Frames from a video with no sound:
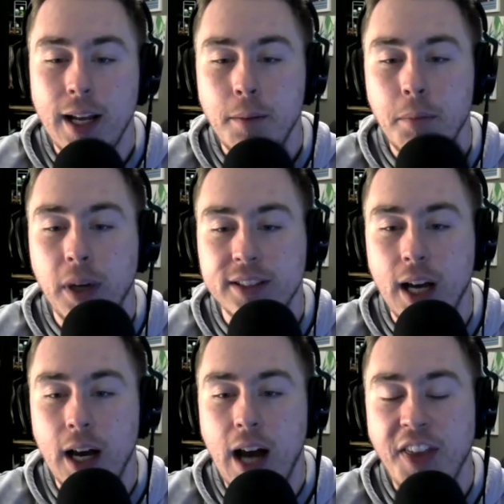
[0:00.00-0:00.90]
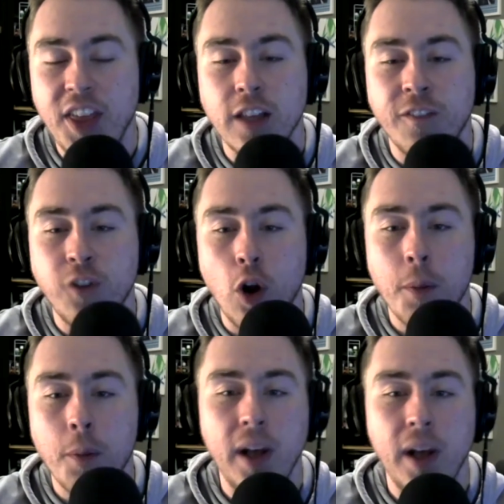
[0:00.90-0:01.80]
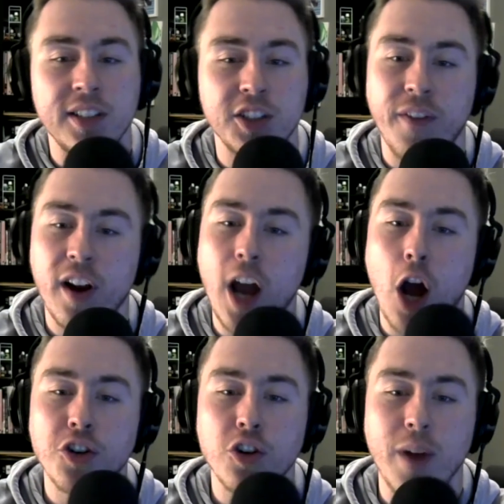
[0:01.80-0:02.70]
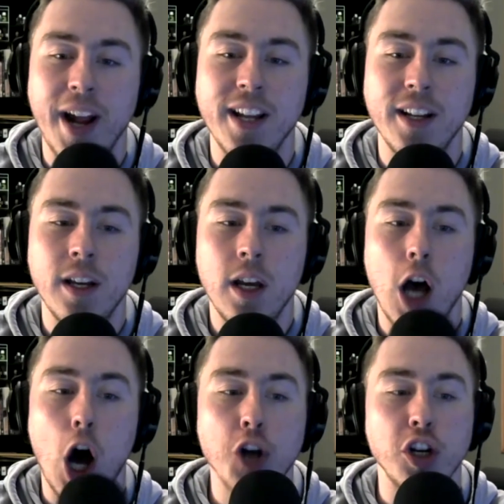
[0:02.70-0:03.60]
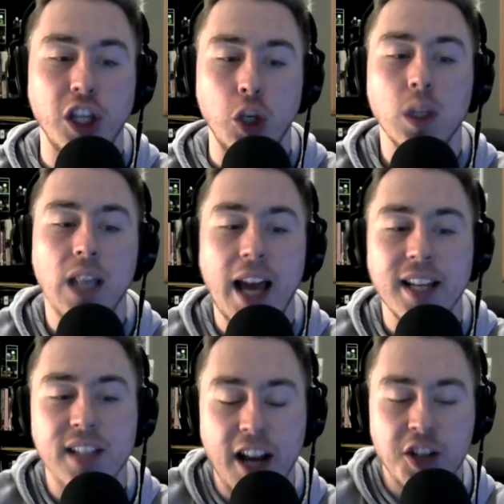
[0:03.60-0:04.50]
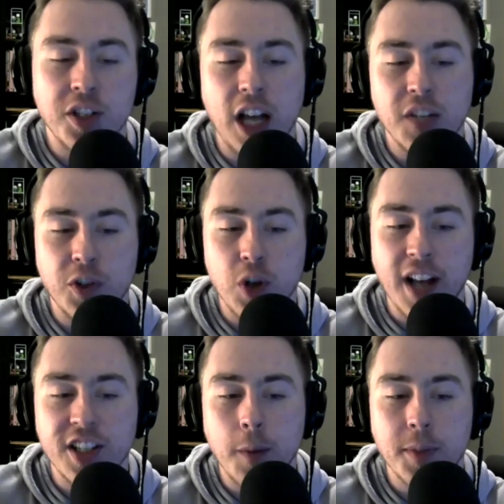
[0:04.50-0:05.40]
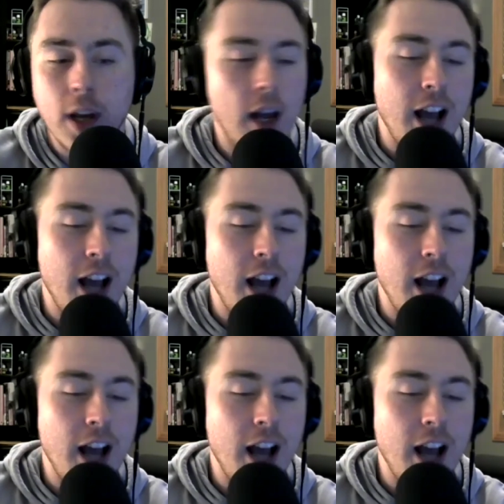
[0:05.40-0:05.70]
But I think the floor press is a very underrated, underutilized exercise for triceps.